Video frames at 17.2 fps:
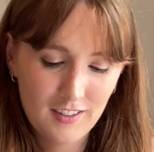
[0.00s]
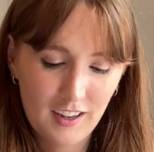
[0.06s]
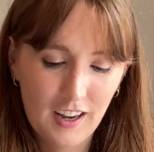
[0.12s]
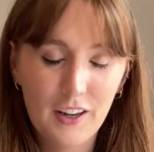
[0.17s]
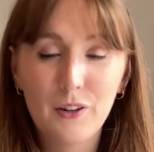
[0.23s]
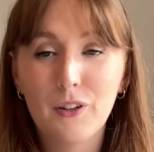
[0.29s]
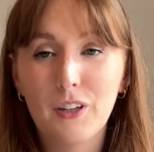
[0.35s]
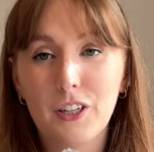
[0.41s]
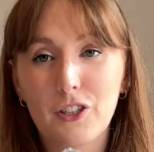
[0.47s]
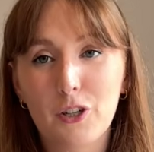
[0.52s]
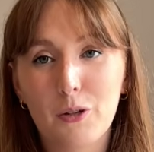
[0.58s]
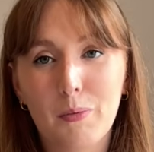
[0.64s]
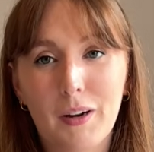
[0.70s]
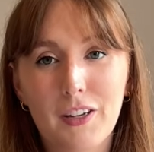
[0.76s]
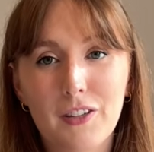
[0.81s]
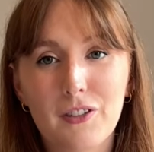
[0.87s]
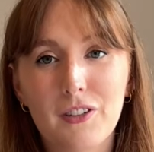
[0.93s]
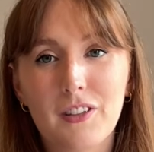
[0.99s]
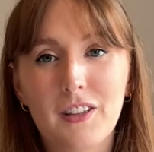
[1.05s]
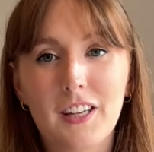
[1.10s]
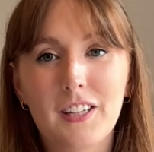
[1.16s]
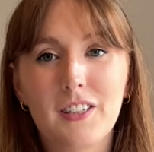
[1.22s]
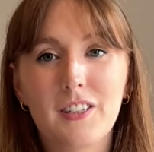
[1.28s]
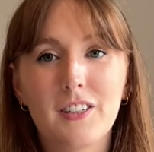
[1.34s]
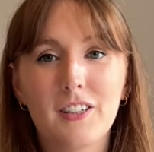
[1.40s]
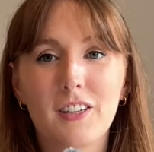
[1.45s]
I don't need 2 pairs of
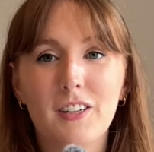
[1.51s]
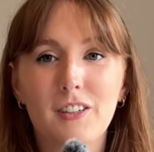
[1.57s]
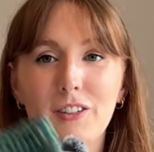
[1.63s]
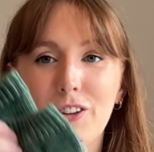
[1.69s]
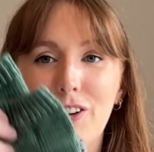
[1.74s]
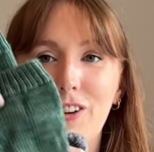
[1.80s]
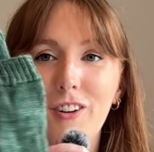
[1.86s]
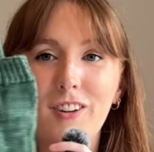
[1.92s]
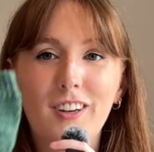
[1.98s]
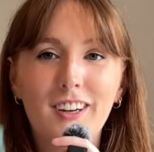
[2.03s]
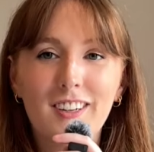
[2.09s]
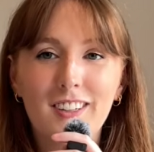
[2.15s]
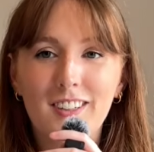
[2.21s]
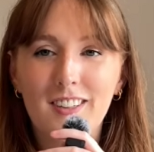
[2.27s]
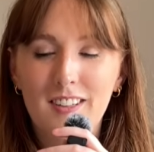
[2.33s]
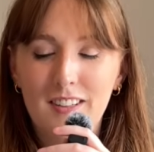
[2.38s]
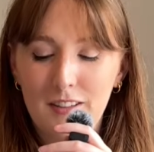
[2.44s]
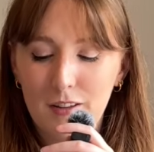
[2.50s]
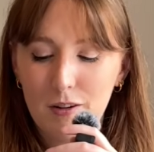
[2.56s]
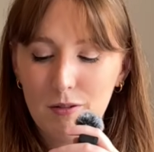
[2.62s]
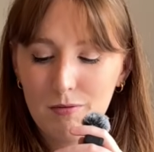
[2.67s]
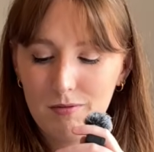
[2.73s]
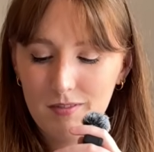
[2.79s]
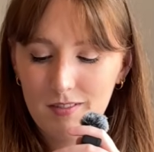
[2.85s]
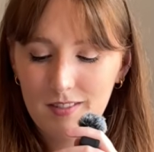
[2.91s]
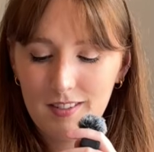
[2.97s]
this sock.
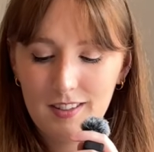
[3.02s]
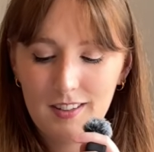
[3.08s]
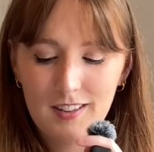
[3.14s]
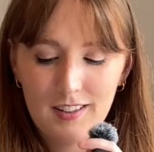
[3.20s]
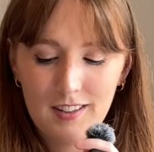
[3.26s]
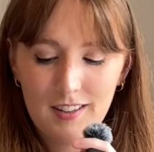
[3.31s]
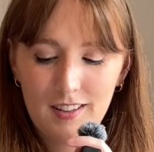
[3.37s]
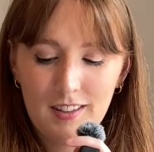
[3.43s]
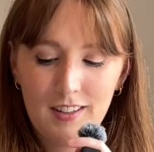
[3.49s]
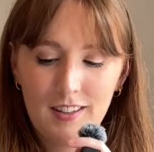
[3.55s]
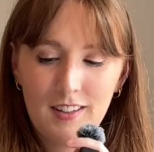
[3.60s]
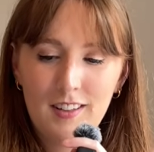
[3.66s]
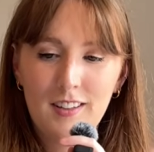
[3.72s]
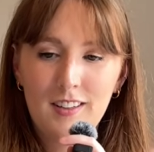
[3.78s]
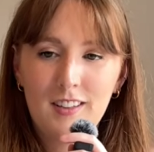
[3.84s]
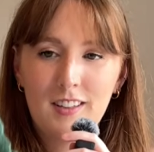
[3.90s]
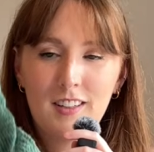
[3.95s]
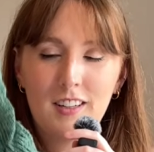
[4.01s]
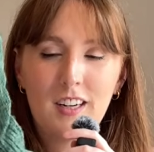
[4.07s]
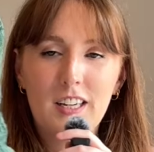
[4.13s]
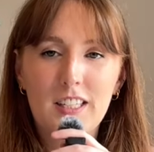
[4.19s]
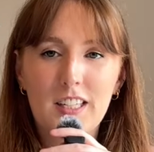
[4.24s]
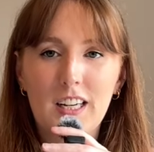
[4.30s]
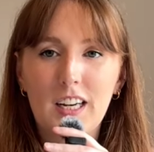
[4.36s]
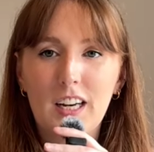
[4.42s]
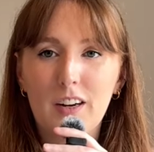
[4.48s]
Oh,
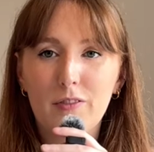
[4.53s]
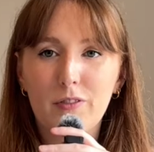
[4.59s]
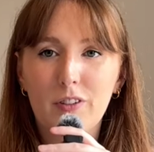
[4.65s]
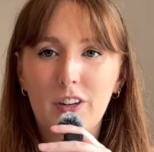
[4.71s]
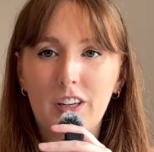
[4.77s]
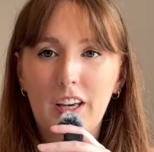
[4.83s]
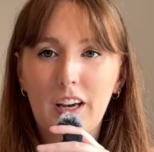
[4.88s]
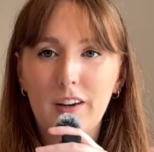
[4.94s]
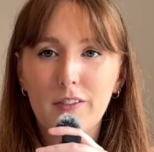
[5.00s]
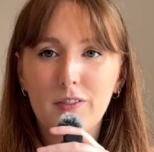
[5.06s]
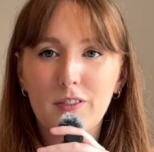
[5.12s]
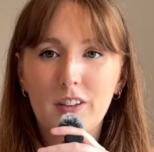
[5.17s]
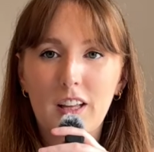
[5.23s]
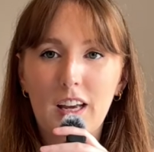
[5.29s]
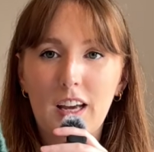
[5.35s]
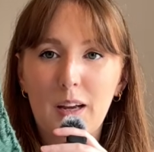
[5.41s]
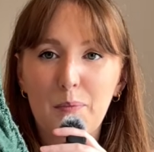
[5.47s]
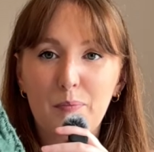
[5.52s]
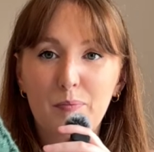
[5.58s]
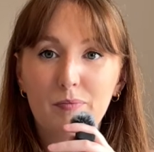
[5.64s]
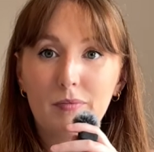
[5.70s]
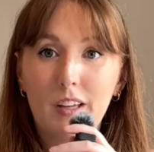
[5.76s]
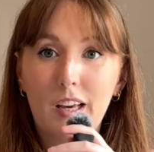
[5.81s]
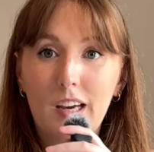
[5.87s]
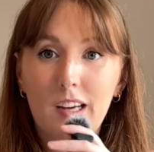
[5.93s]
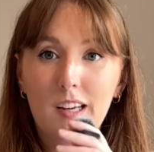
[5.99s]
unless I knit it for a gift, then
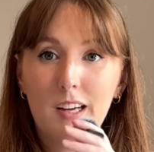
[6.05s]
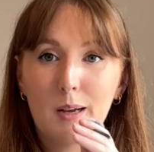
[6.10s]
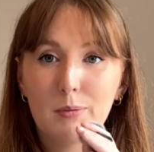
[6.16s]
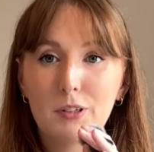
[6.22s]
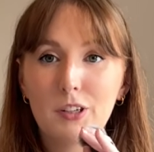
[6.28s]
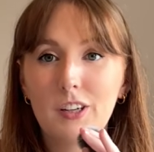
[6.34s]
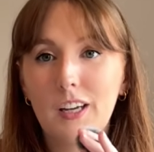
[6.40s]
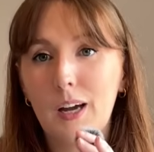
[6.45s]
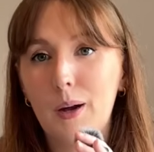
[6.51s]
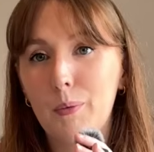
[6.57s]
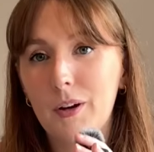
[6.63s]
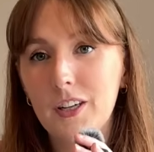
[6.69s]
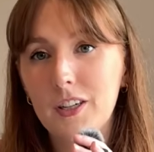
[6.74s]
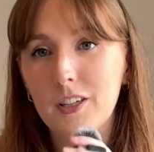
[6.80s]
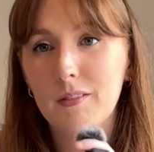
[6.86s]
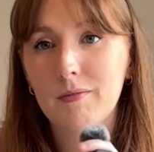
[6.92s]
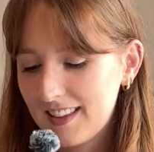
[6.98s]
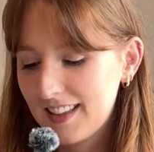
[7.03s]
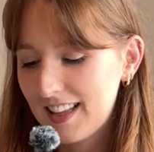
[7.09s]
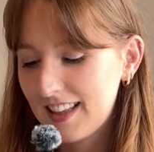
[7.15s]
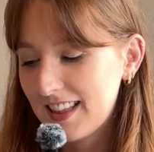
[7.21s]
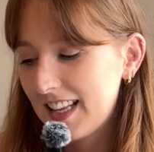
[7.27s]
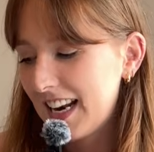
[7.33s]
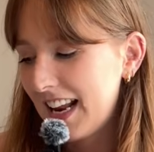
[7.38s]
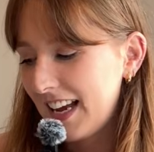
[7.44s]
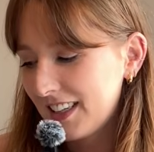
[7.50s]
yeah, absolutely I would.
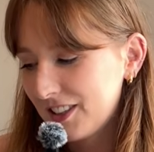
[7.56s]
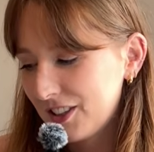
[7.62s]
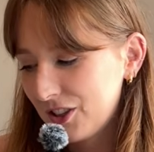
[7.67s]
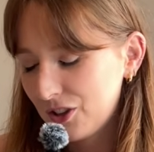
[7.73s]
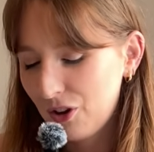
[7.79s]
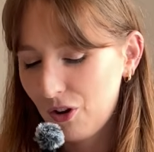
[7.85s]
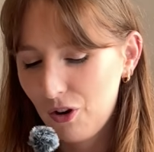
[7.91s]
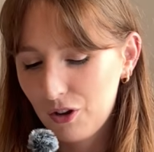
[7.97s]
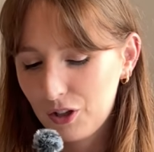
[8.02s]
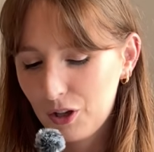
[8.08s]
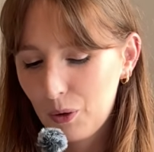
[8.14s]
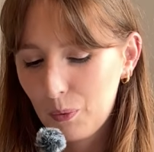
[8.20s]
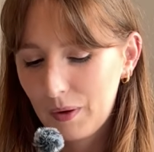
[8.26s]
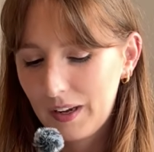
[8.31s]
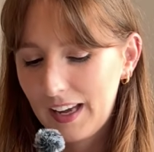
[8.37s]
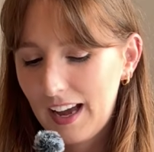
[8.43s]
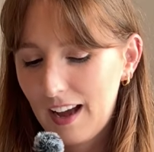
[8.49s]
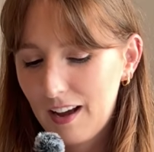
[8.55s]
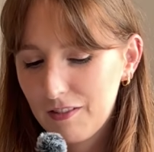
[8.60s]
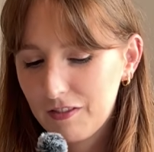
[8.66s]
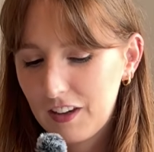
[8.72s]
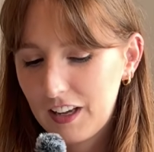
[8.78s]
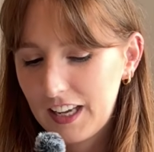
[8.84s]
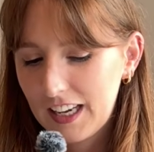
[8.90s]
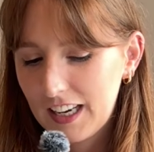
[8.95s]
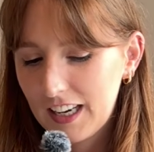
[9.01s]
Then the next sock we have
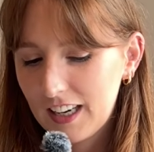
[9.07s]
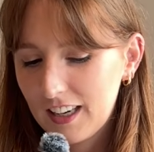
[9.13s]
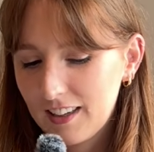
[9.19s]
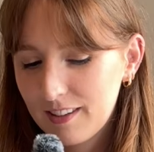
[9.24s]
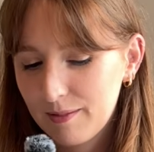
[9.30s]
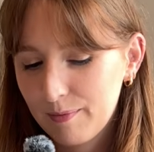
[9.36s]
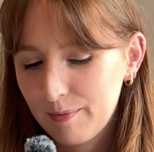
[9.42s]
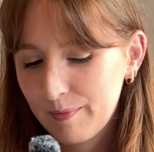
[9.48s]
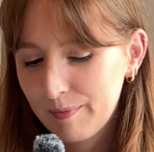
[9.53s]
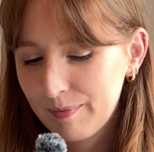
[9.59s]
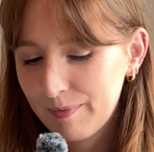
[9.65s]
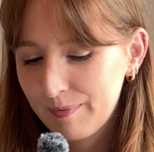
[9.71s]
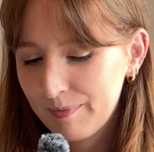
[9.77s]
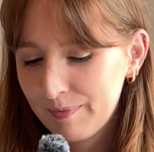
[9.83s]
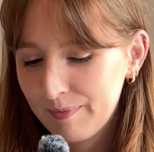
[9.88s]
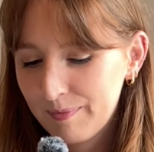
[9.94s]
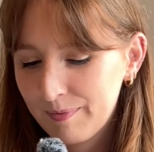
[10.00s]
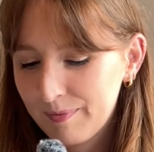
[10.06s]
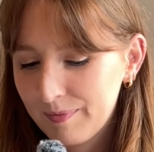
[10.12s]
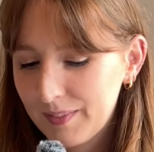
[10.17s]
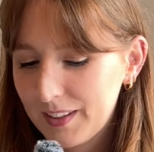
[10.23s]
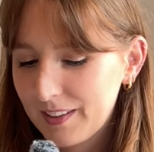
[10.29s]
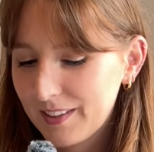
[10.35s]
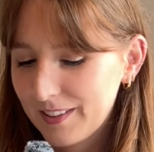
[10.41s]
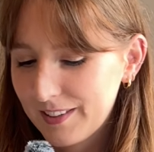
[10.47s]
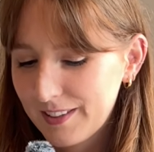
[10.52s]
here.
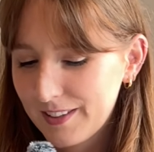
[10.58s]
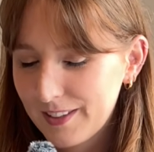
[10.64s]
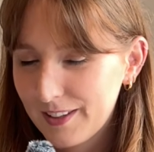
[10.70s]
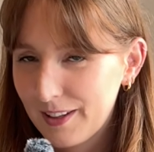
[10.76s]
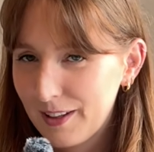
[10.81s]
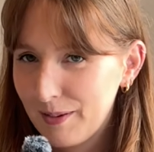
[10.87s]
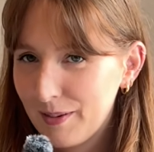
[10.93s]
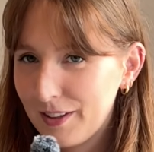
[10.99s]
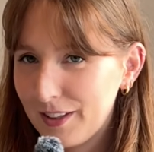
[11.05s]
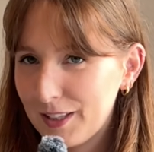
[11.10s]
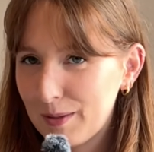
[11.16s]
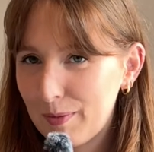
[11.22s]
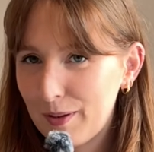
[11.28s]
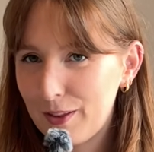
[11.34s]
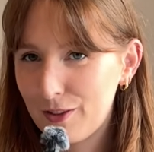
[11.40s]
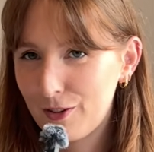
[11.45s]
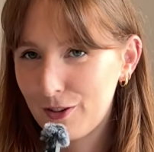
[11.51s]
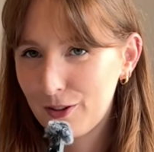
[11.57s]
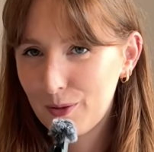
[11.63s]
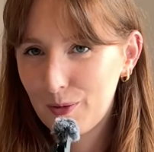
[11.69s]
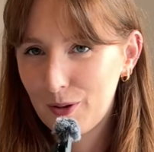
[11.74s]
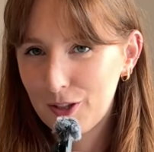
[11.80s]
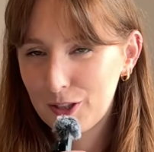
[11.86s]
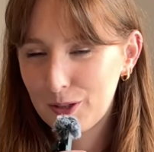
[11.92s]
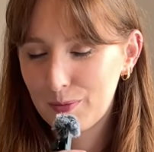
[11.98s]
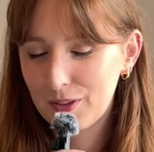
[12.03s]
This is another one that's been through the
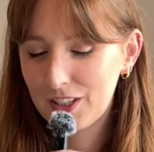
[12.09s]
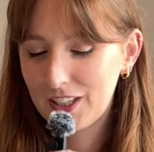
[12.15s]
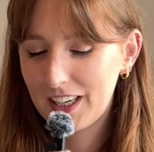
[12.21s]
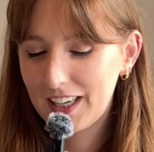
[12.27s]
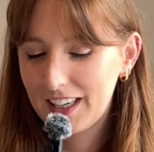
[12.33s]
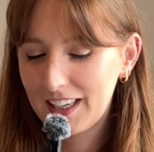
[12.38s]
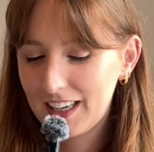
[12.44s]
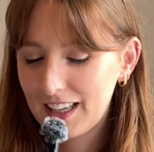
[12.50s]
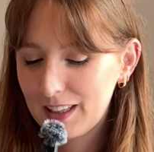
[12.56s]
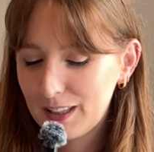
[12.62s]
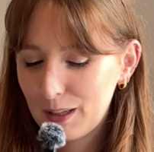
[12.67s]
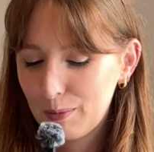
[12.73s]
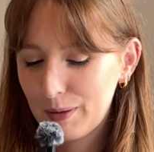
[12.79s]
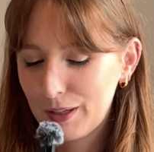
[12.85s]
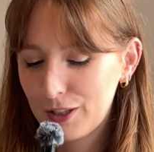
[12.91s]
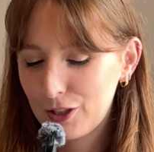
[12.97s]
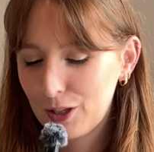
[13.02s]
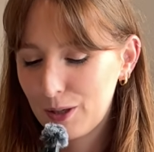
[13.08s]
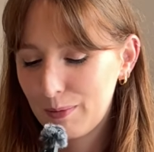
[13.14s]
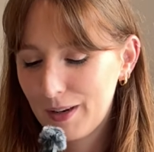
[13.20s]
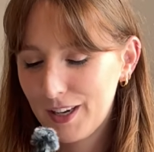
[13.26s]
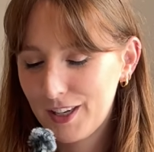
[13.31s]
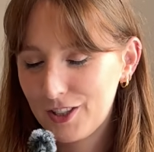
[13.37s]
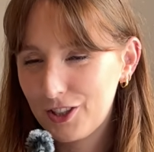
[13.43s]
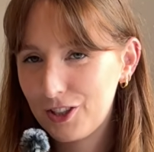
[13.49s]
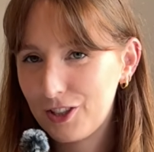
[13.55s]
washing machine a little bit too
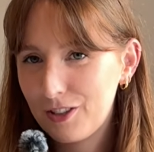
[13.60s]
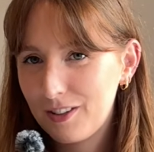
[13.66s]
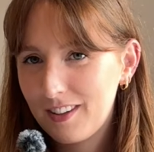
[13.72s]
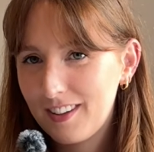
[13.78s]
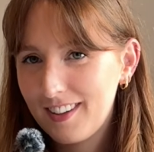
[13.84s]
much.